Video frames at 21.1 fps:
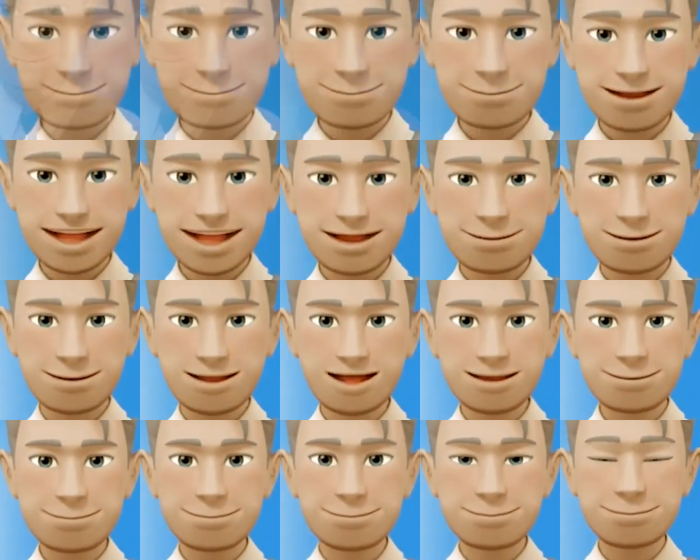In
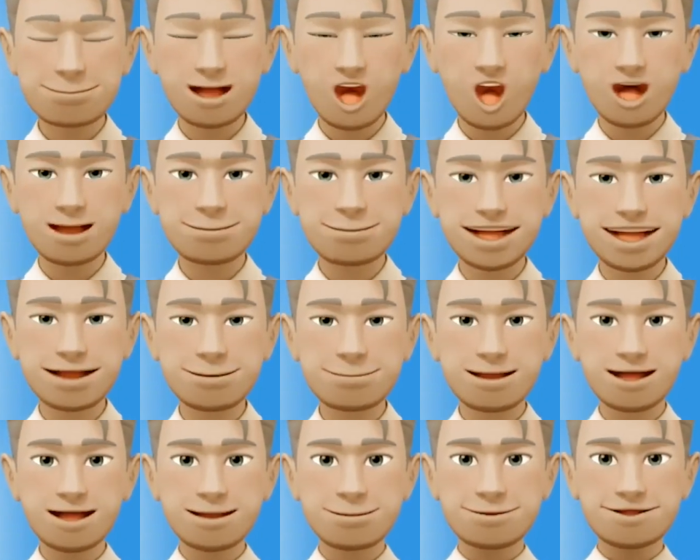fact, Printful is
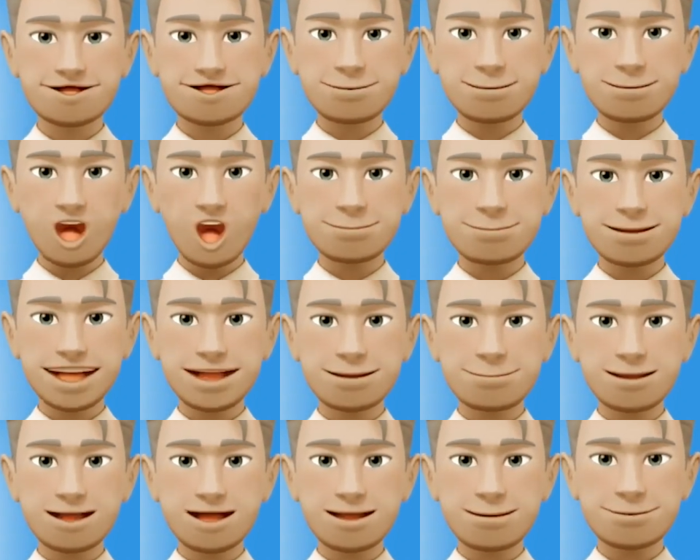compatible with
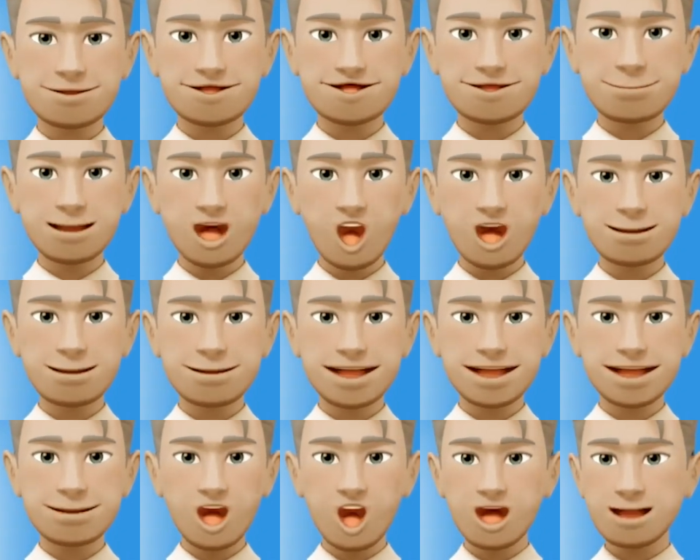most e-commerce
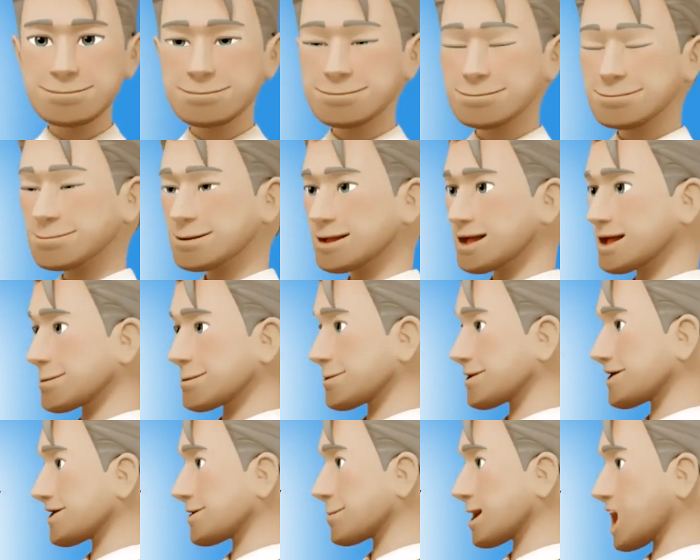platforms,
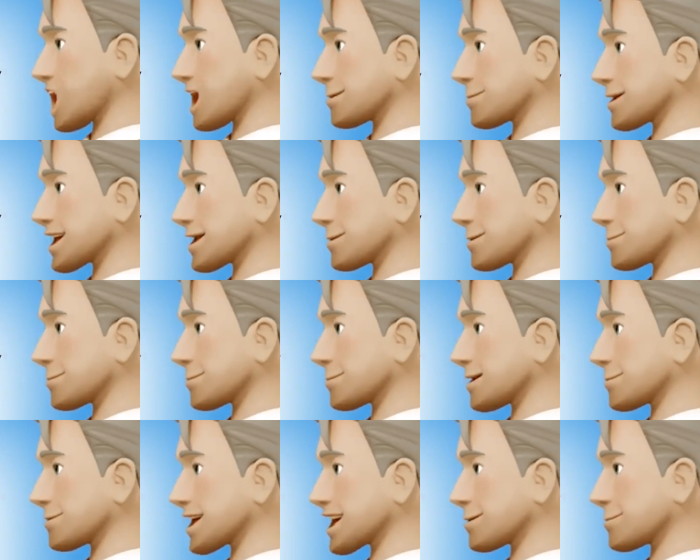including Amazon,
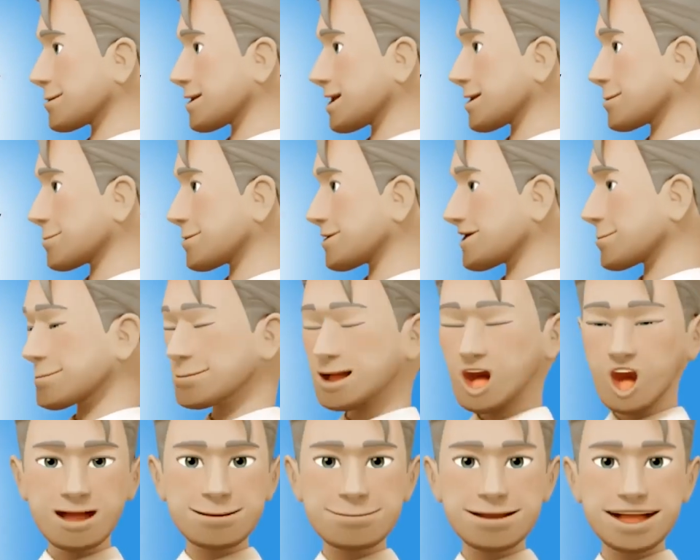Shopify,
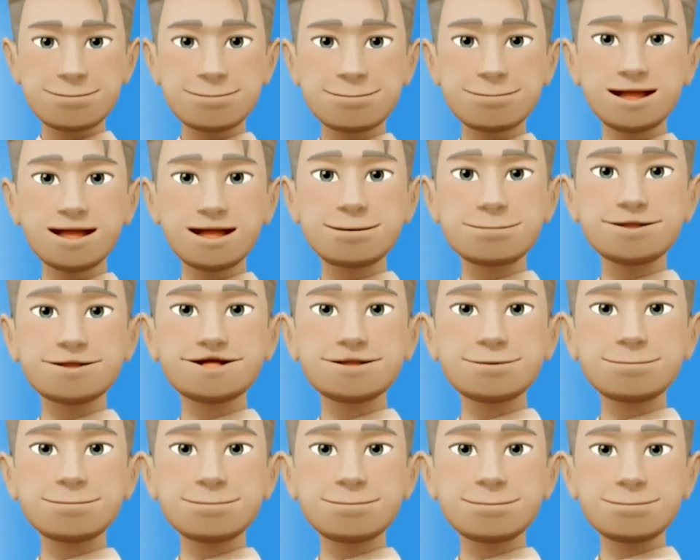eBay,
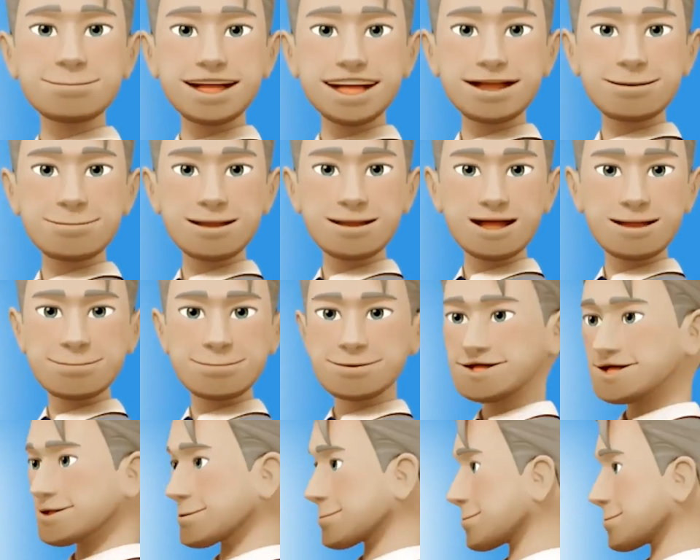Etsy,
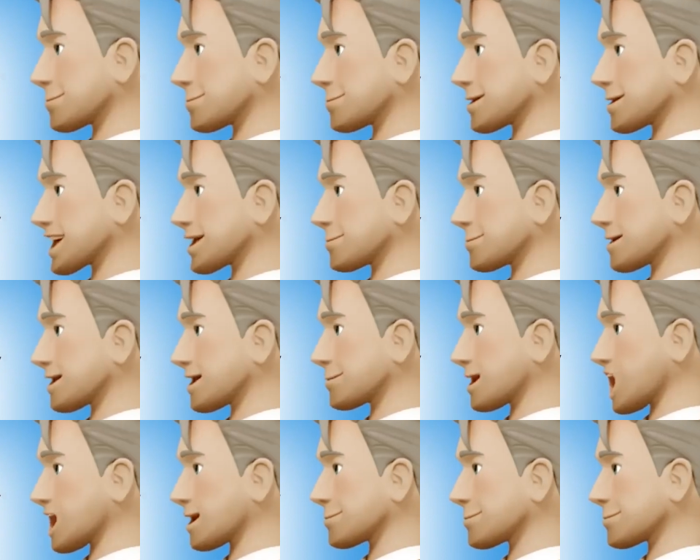BigCommerce,
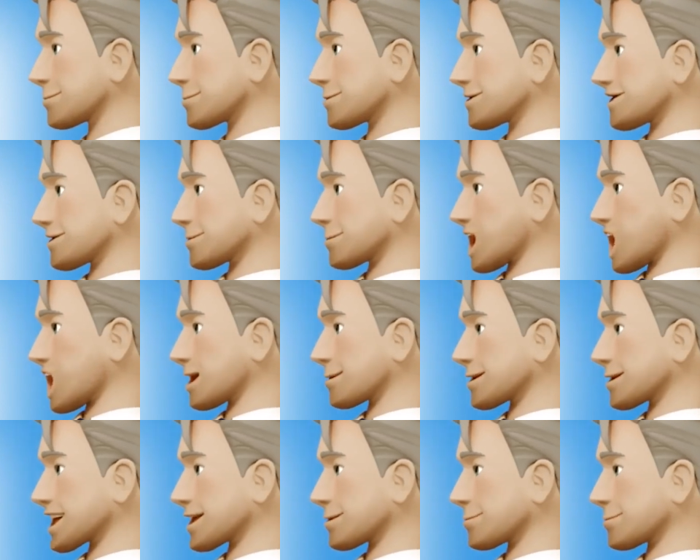PrestaShop,
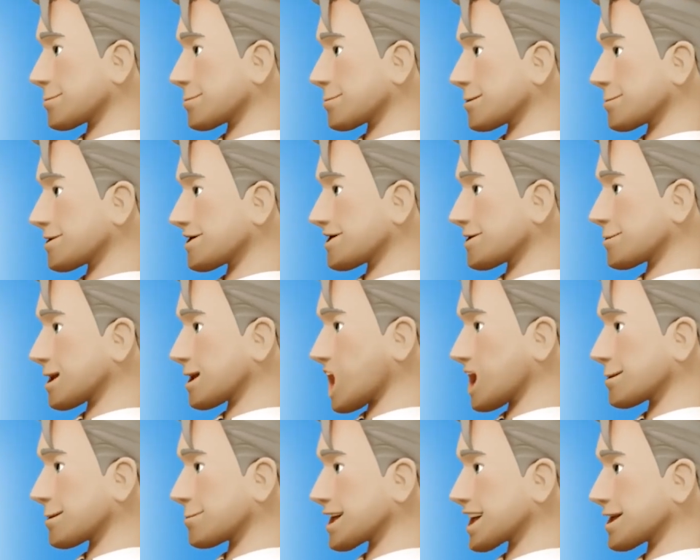WooCommerce, and many
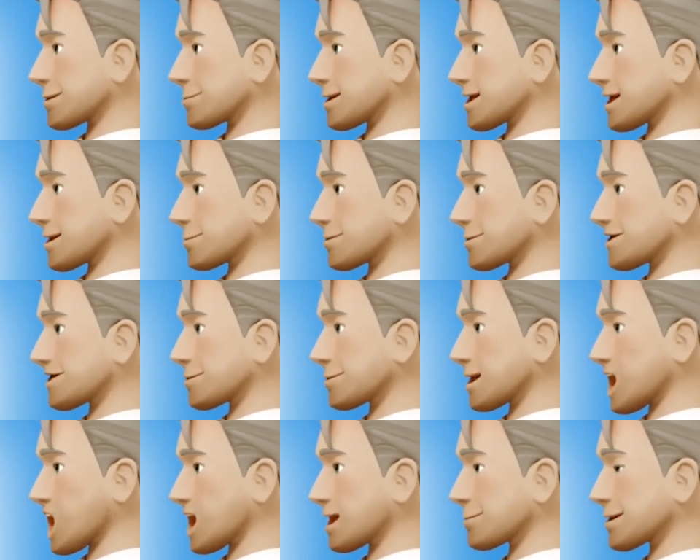other marketplaces
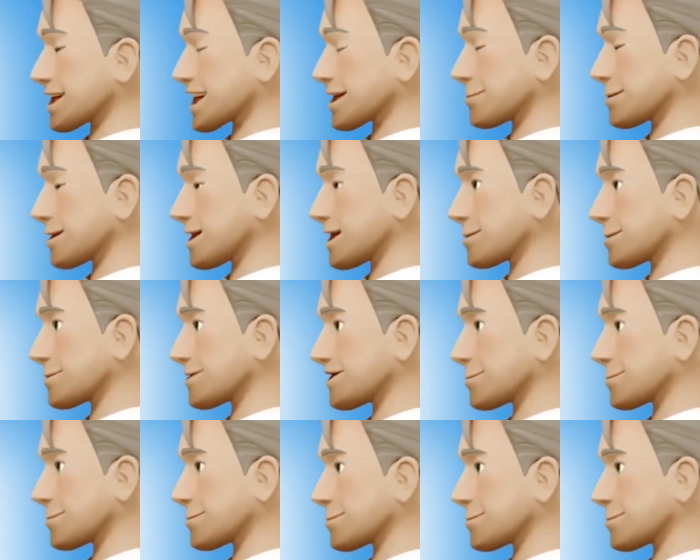and platforms.